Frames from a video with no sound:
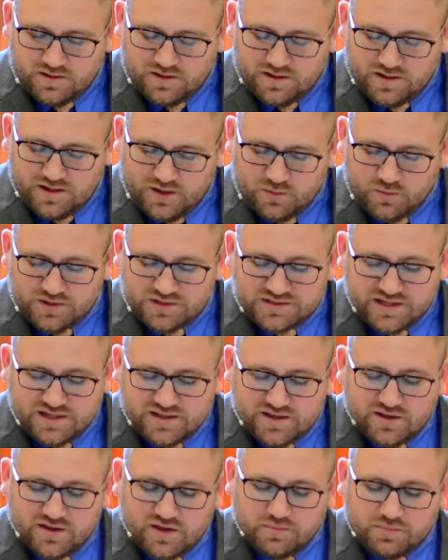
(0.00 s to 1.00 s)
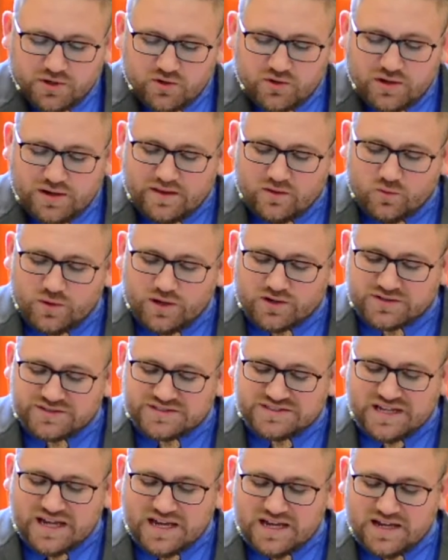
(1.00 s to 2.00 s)
And we see that the beauty that we are
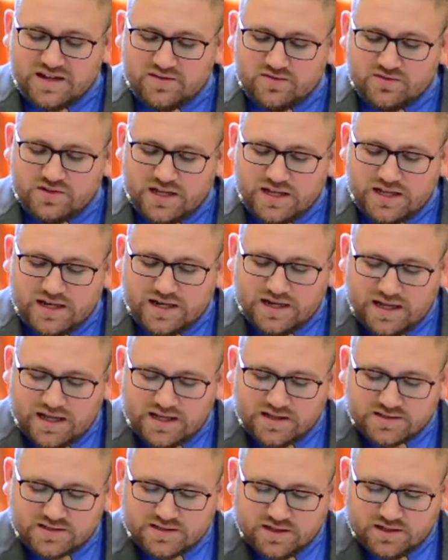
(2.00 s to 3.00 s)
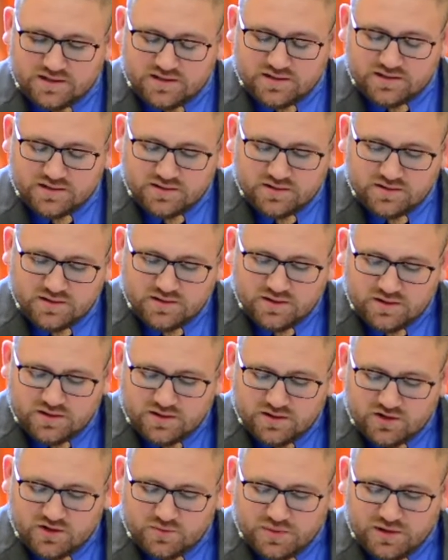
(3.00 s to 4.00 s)
saved in an instant
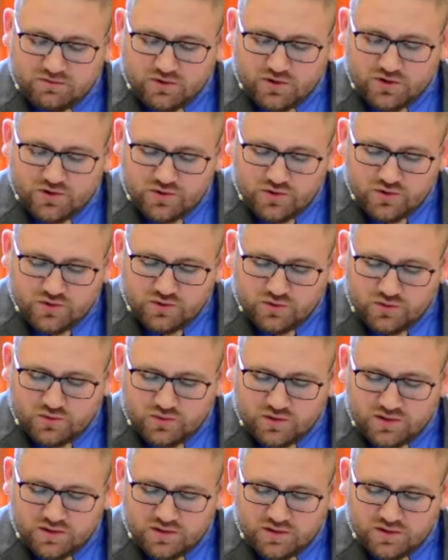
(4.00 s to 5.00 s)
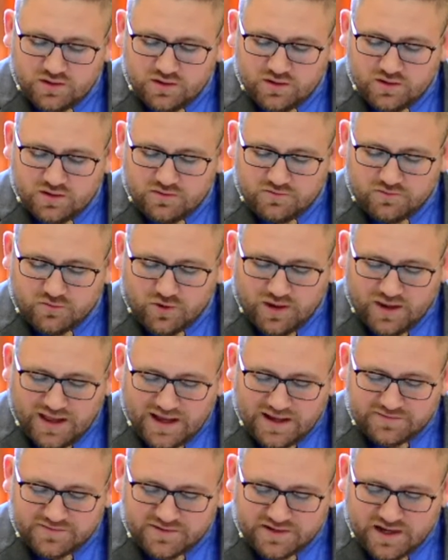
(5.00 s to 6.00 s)
to be renewed for a
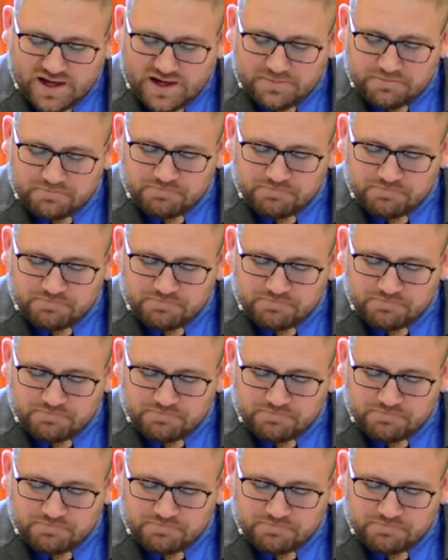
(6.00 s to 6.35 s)
lifetime.